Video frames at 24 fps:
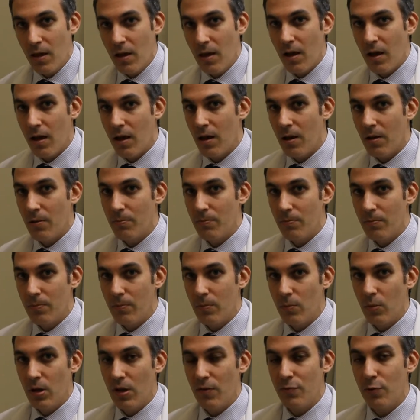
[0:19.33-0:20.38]
Uh,
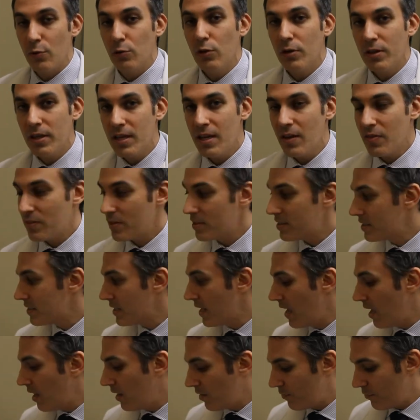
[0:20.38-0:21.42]
if you're looking at the
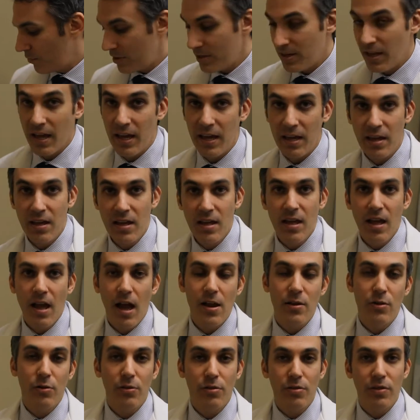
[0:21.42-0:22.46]
scale every day
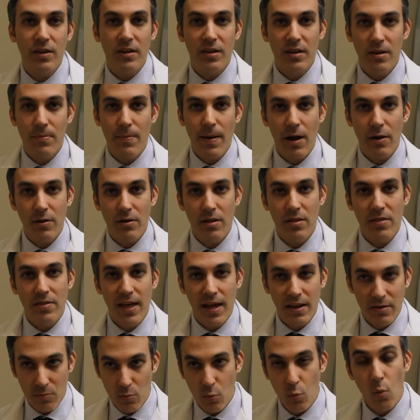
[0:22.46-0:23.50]
and you're thinking about
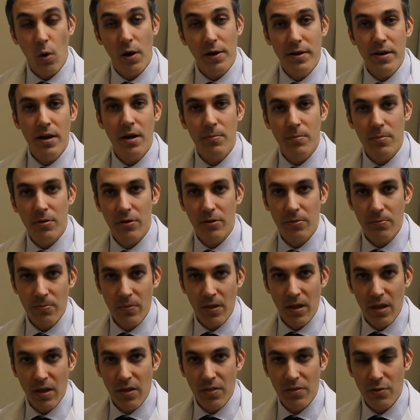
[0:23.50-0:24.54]
that one number,
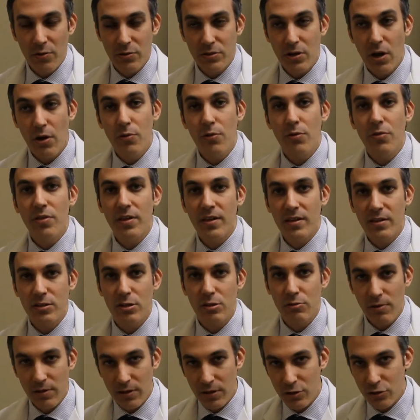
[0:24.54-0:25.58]
there's other things
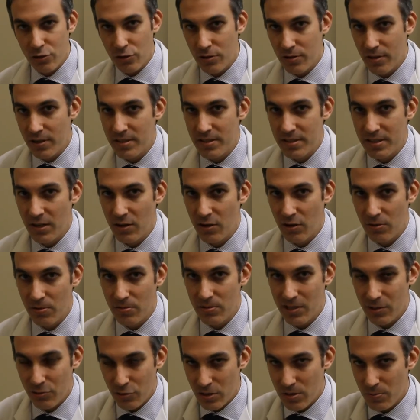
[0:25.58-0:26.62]
you really should consider,
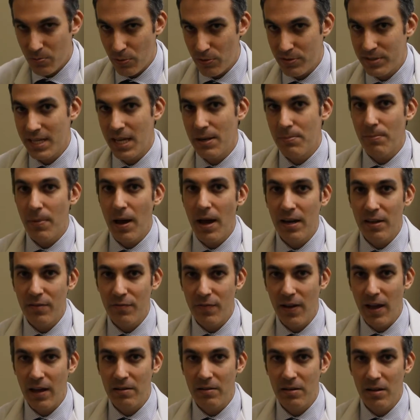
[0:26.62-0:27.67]
such as percent body
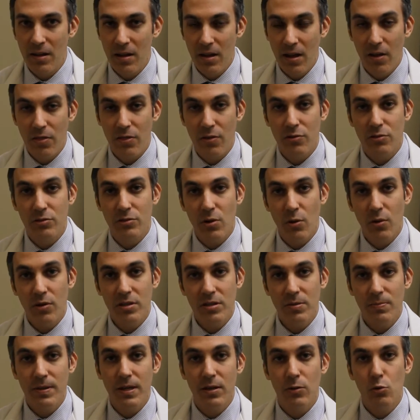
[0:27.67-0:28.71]
fat. There's going
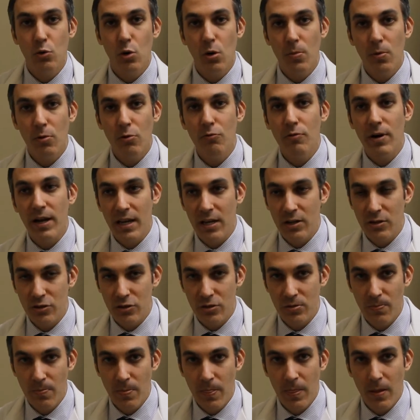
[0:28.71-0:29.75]
to be a normal
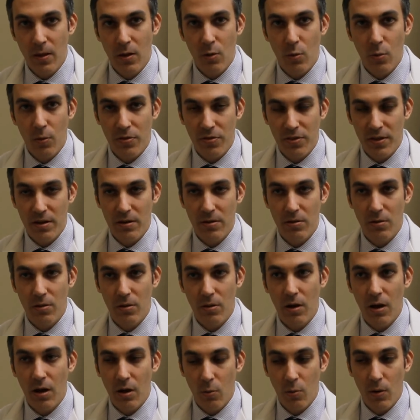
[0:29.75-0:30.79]
range within
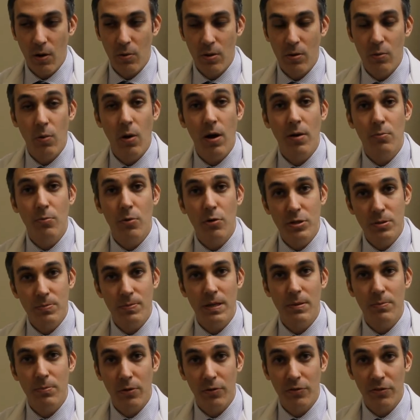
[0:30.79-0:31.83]
uh, where we want most
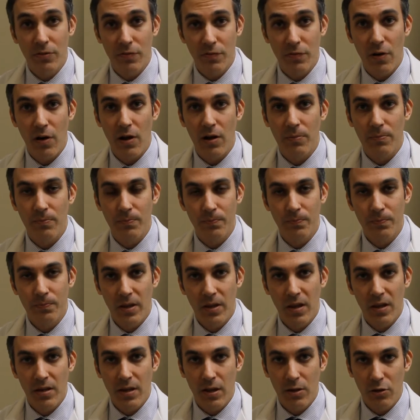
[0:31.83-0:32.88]
people to fall.
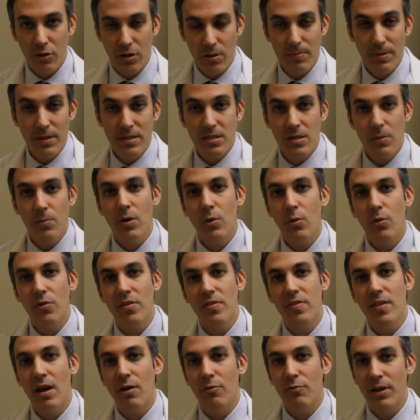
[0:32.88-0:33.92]
Now you can be somewhere
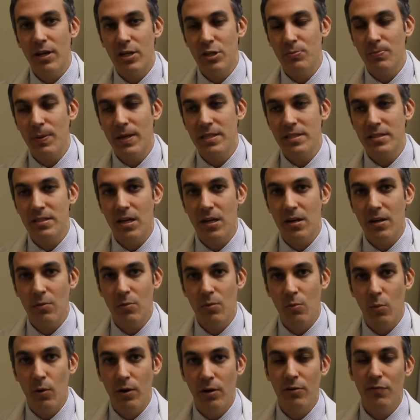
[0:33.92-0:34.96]
within that range based on
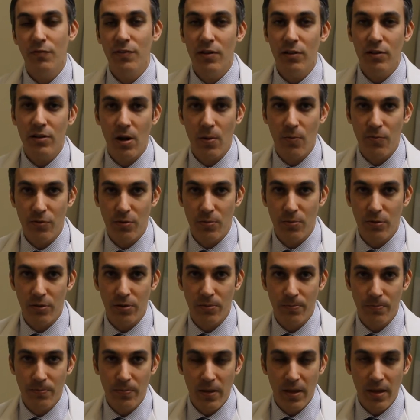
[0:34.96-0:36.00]
where you feel
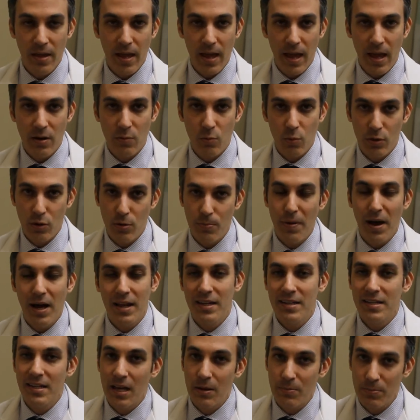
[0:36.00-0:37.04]
comfortable and what your
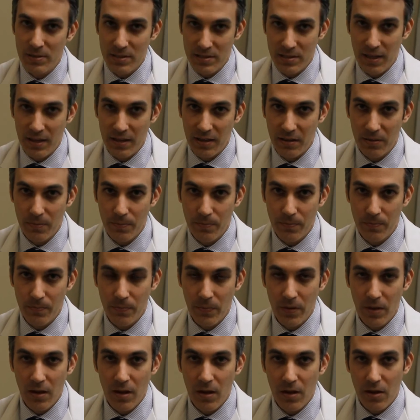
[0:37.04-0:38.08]
body type is like.
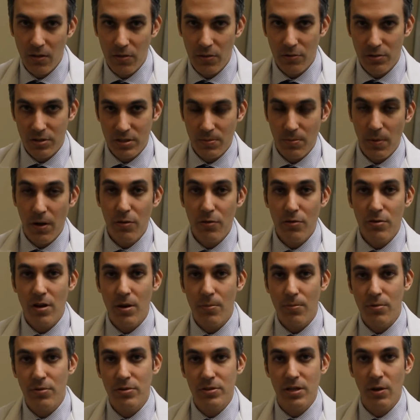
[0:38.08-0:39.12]
And there's some other
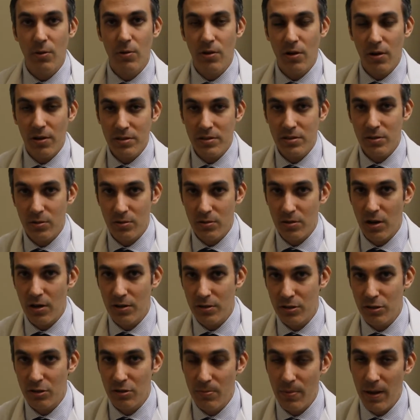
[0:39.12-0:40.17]
numbers I would also
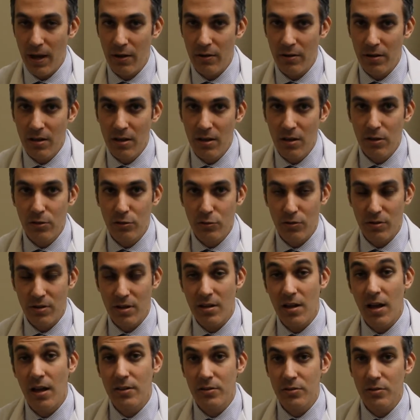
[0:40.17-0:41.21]
talk to you about during a
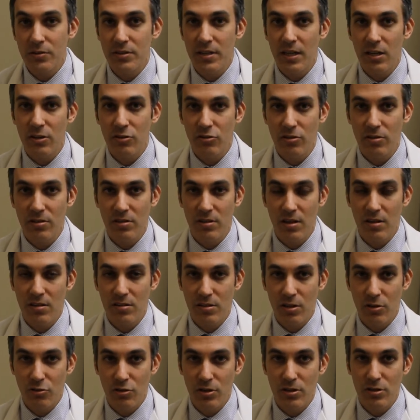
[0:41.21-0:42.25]
consultation,
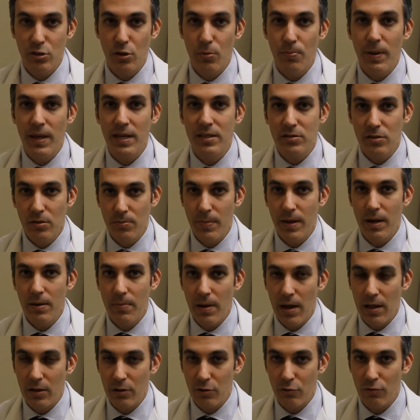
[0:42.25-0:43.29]
such as your basal
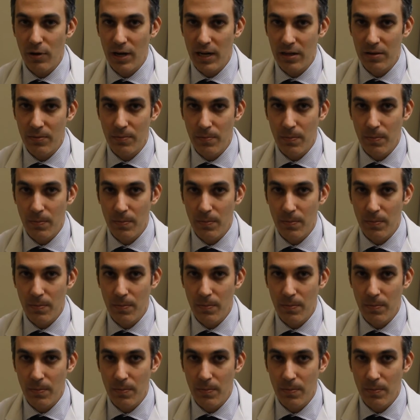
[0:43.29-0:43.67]
metabolic rate.